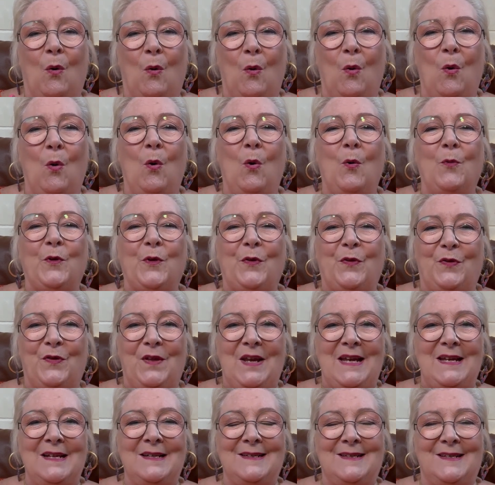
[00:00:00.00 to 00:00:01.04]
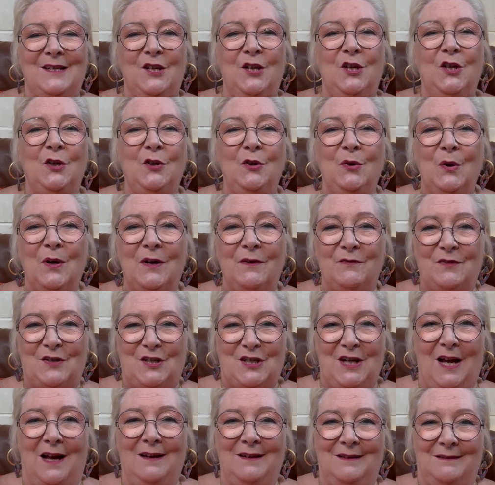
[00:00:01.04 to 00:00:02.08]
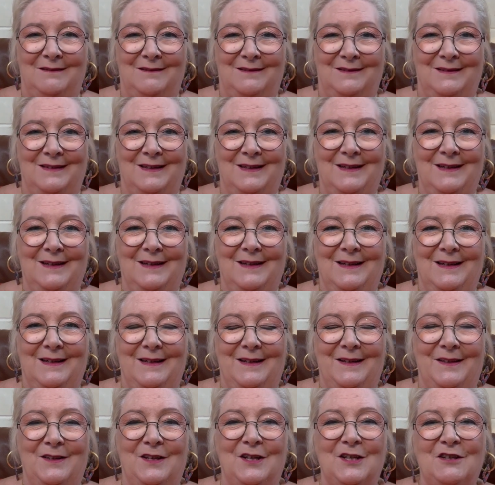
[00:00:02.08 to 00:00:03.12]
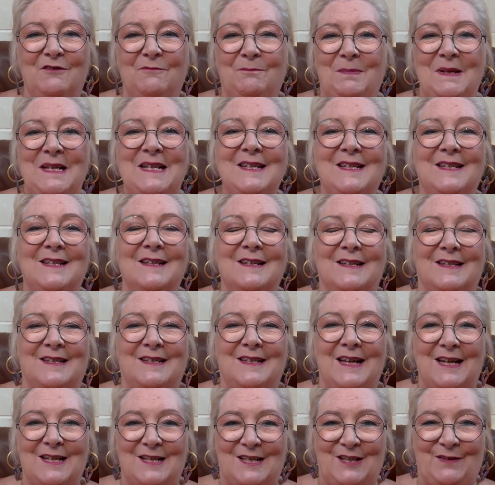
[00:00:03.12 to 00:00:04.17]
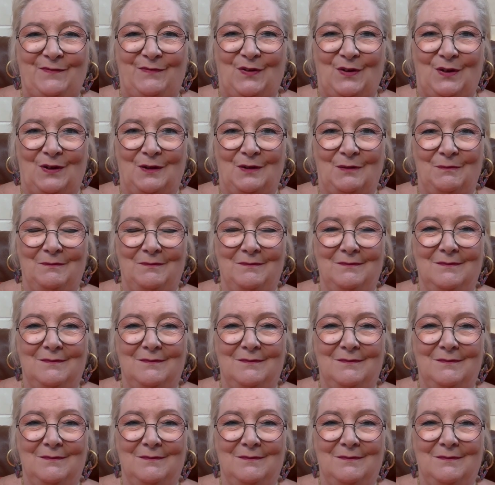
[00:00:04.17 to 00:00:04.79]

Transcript: all the things you have done that have been successful,